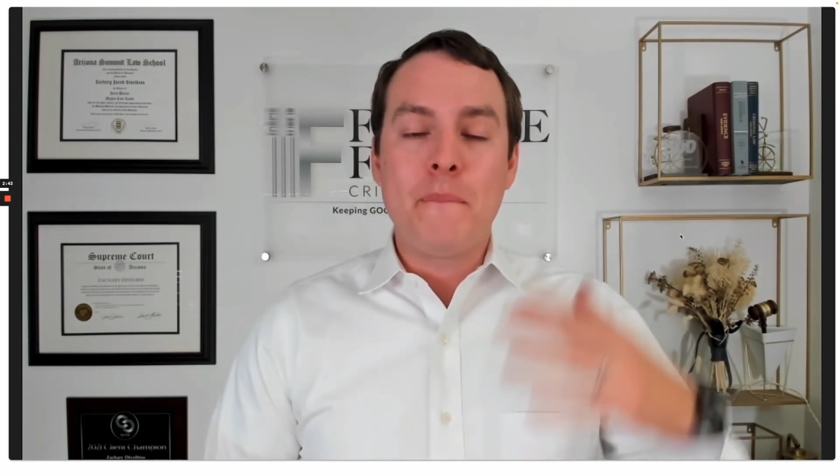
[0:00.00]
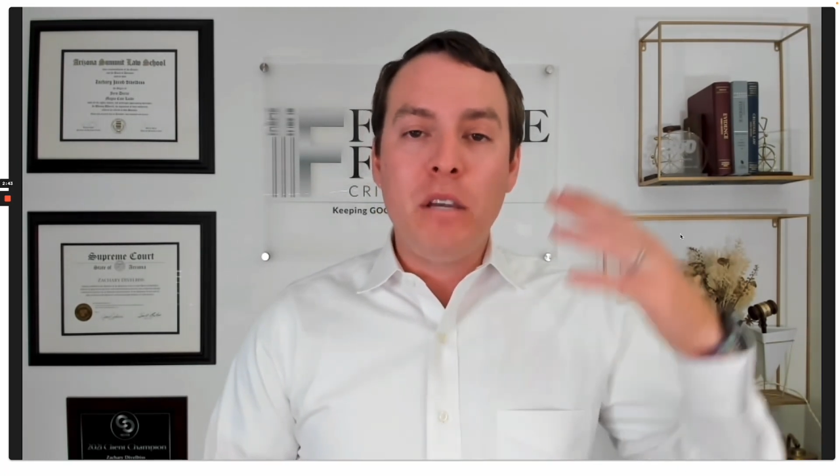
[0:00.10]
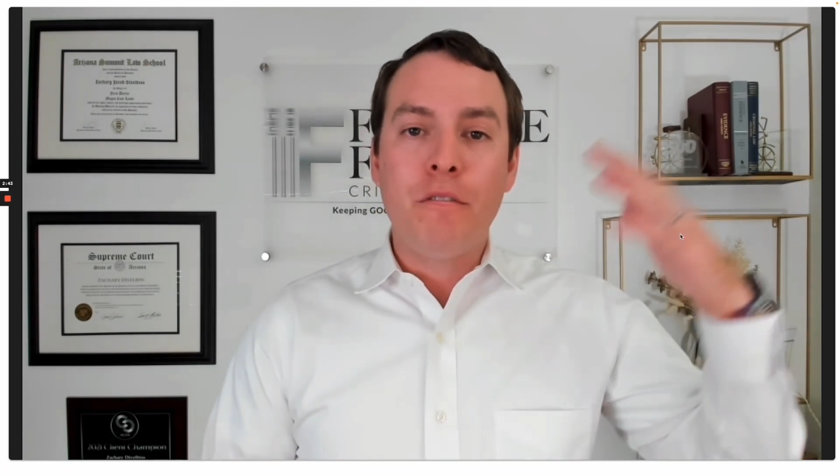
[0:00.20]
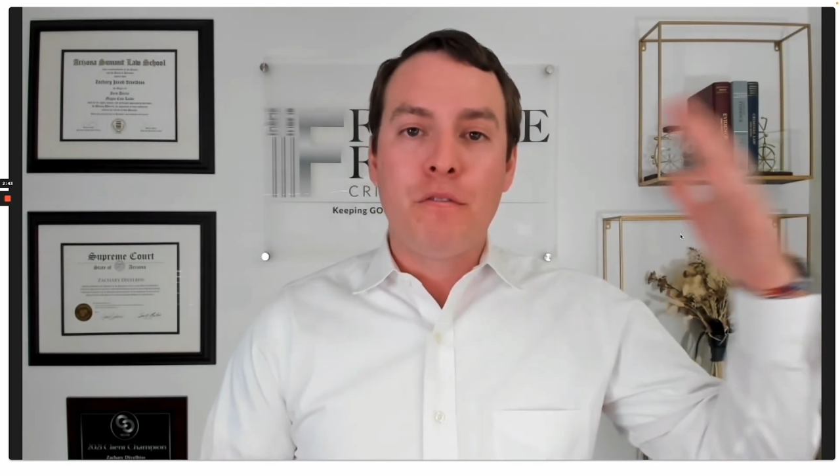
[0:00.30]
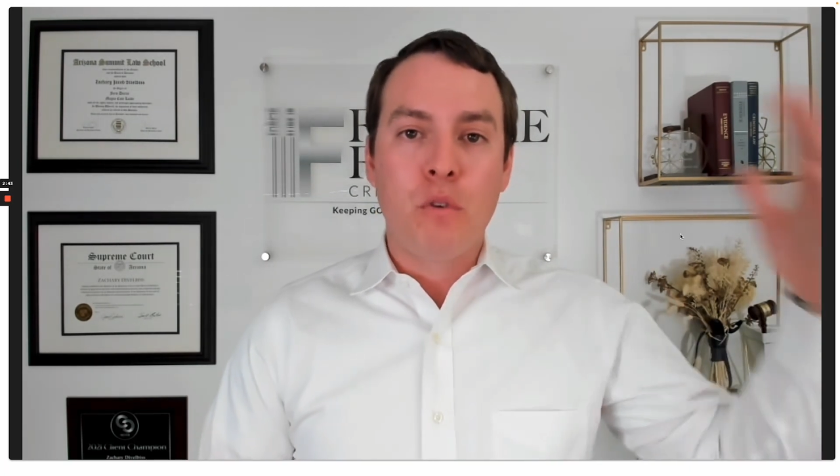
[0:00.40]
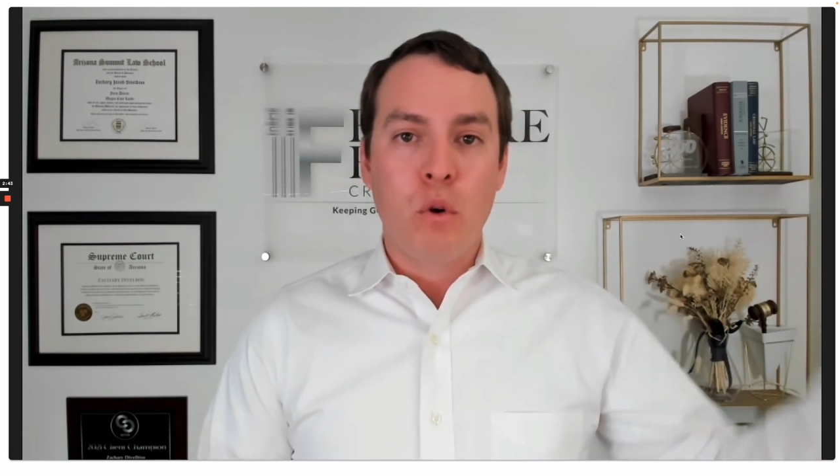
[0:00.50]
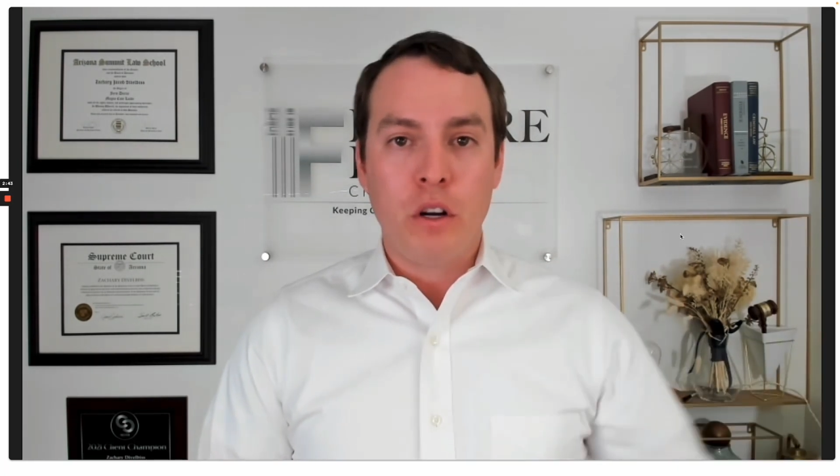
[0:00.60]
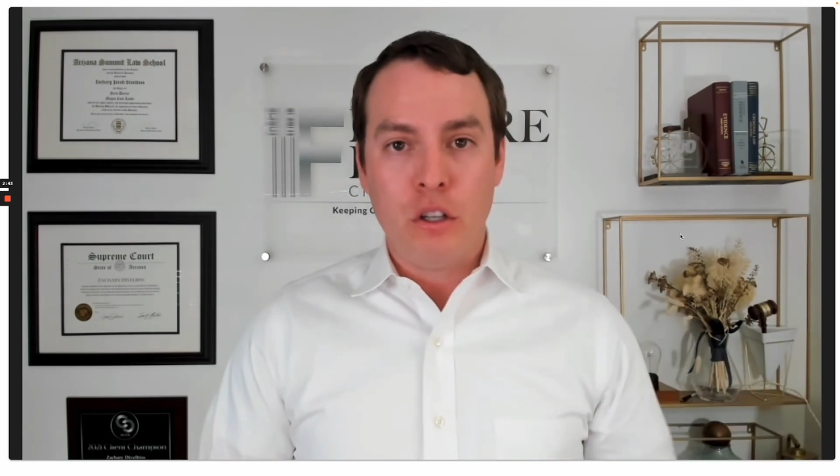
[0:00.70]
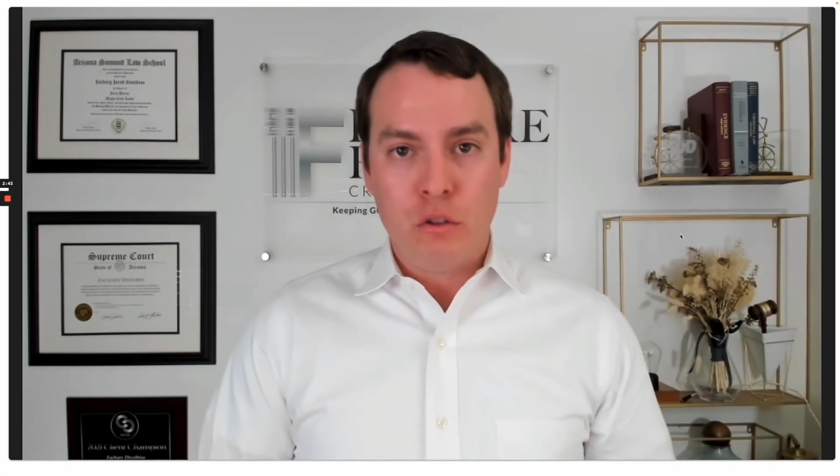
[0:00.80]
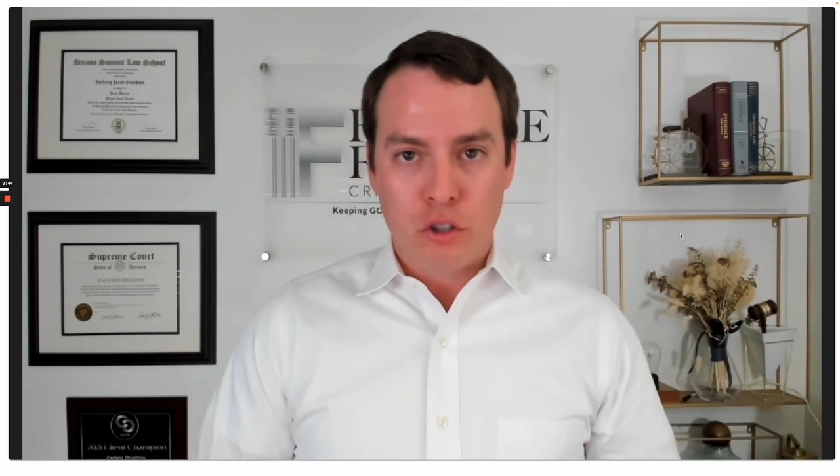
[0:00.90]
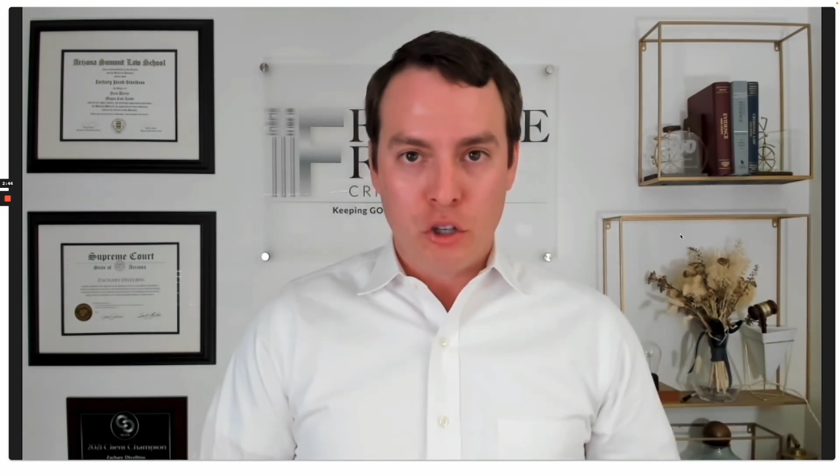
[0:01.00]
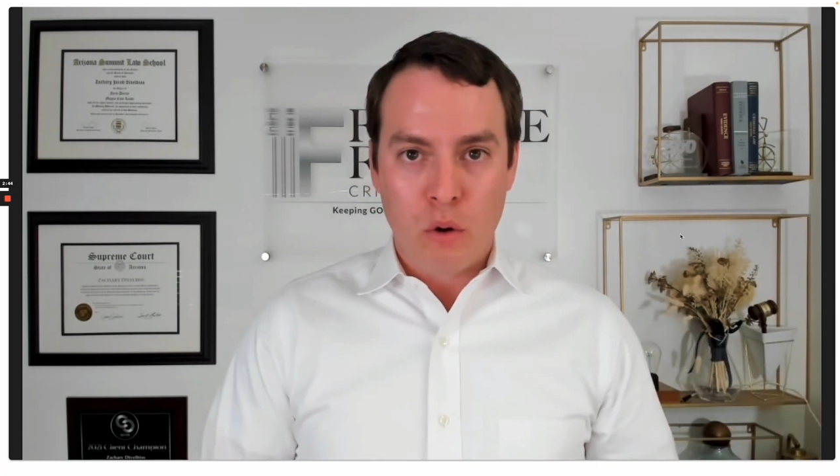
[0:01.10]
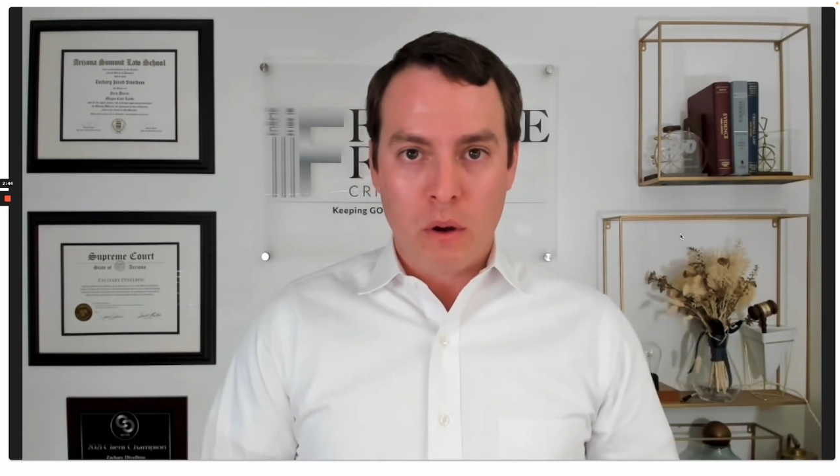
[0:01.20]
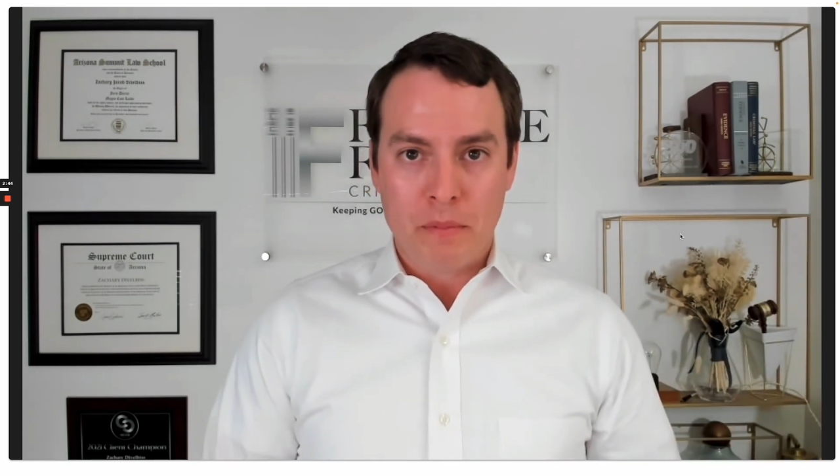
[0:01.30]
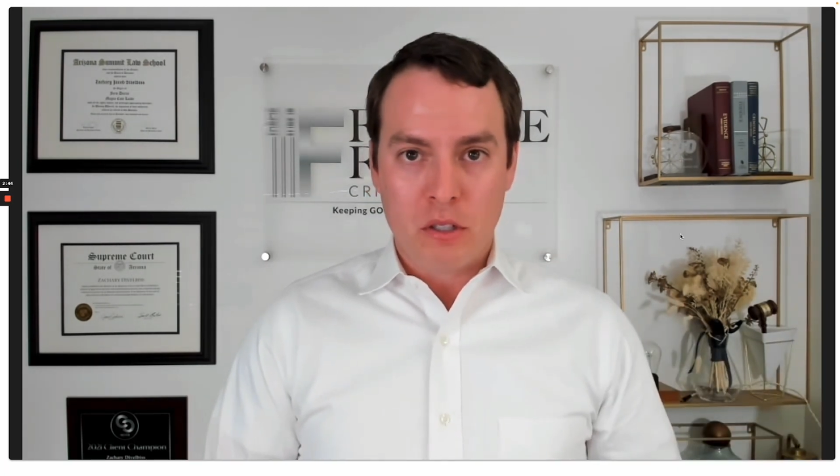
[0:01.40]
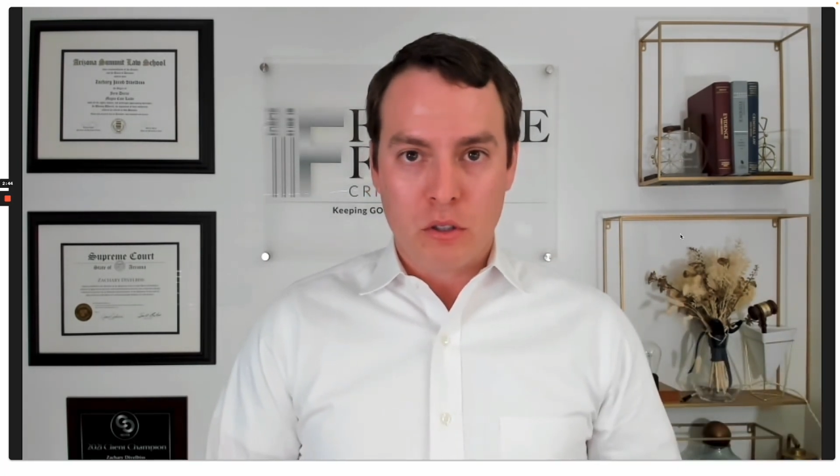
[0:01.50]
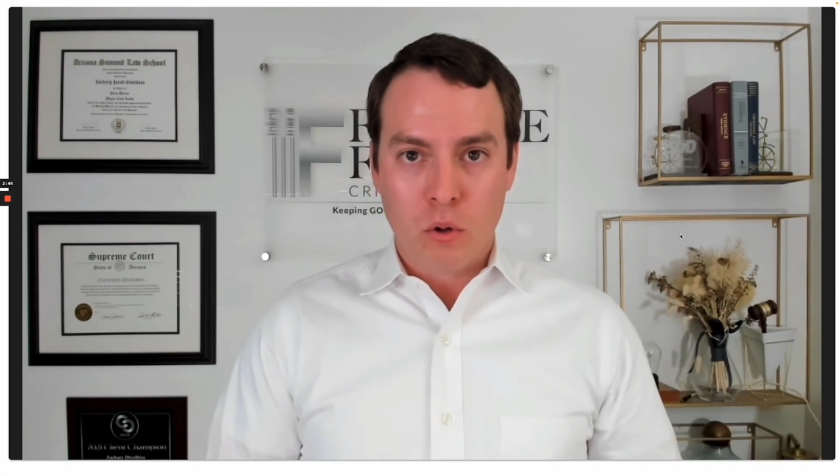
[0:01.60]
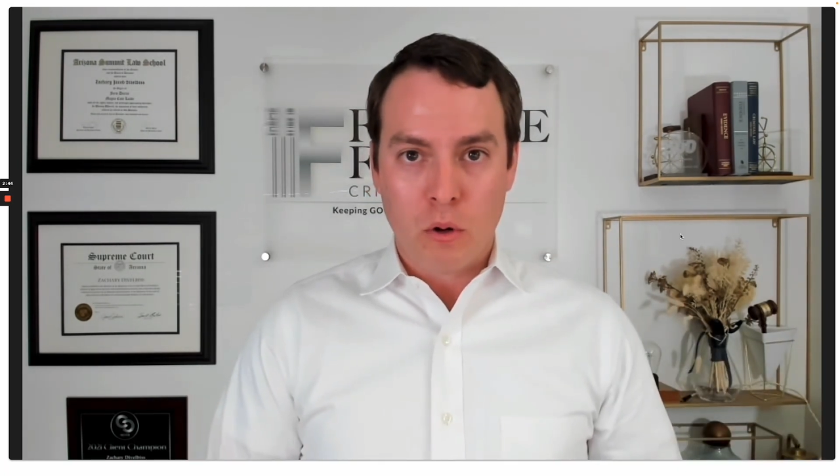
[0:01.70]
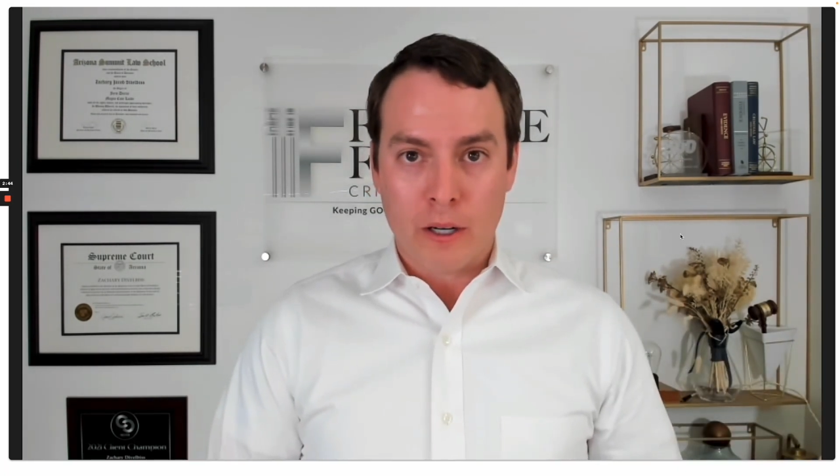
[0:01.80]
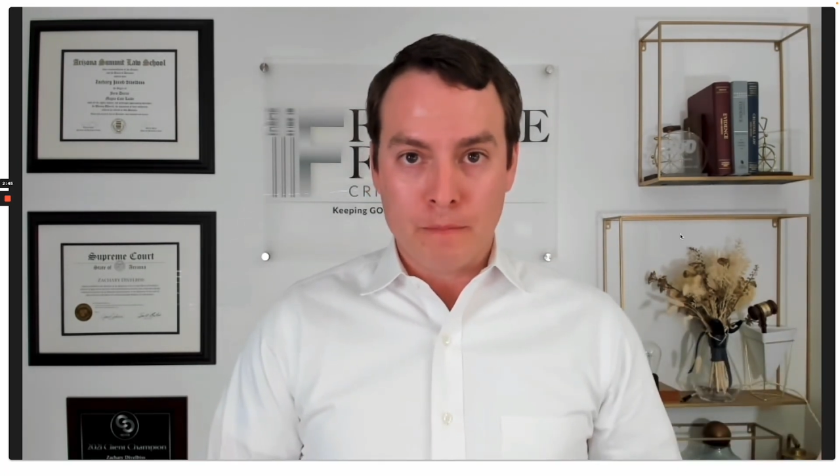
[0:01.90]
before you show up to
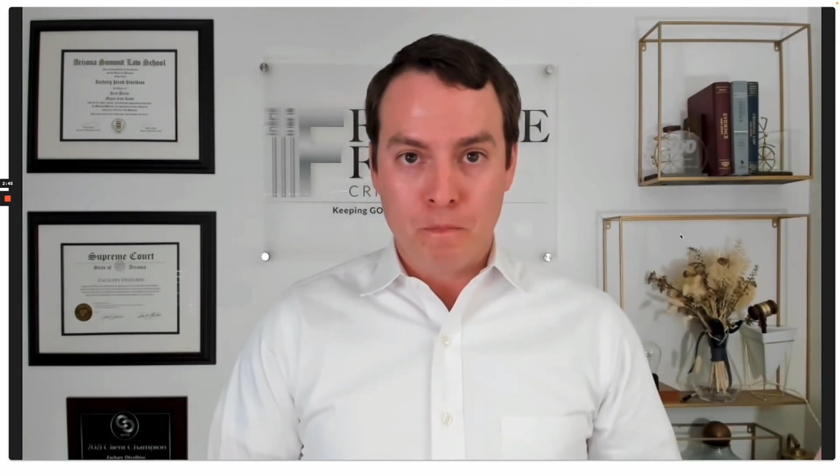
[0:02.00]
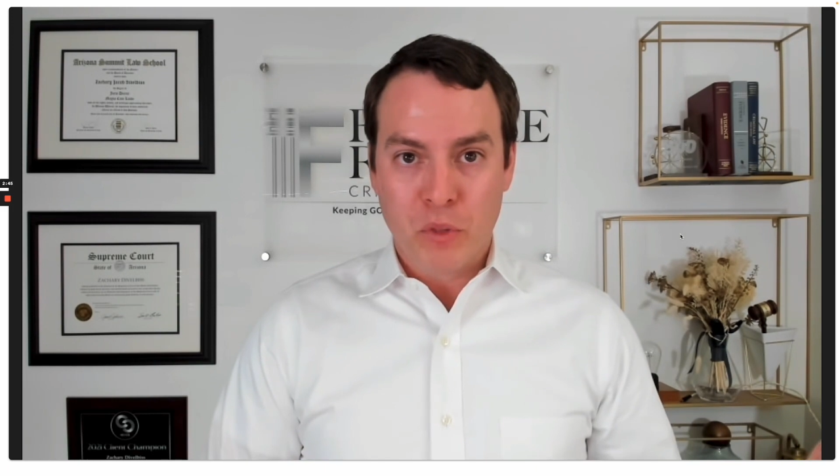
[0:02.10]
court.